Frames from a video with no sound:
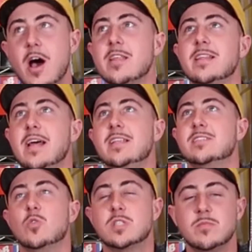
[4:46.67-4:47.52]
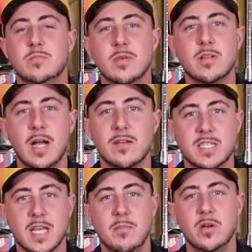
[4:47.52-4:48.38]
I think that is awesome. Like I've
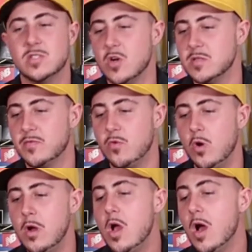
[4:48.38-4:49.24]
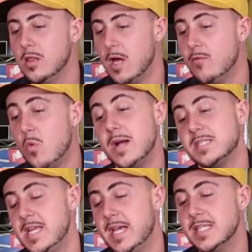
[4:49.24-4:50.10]
said a million times before, love a
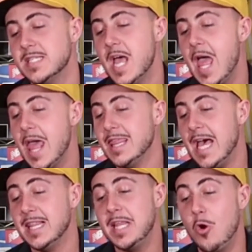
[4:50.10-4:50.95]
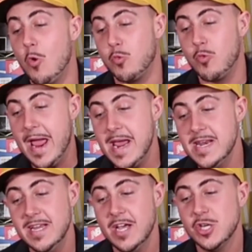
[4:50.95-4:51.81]
white sneakers. That little
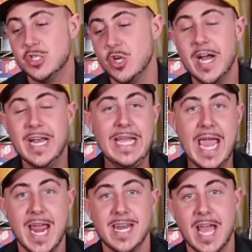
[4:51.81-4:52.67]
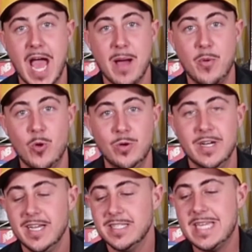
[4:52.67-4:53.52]
red, shiny candy
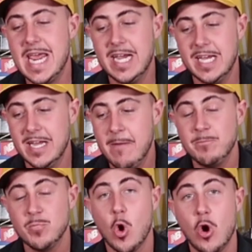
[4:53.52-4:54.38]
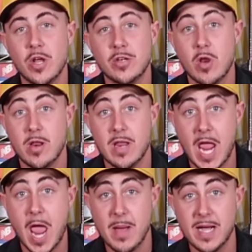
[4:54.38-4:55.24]
apple tick on an
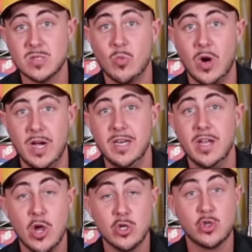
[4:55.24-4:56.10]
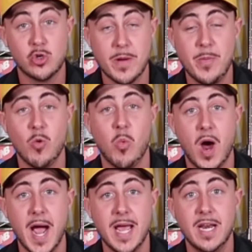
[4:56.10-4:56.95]
Air Max 1, triple
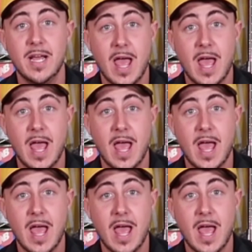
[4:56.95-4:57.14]
white,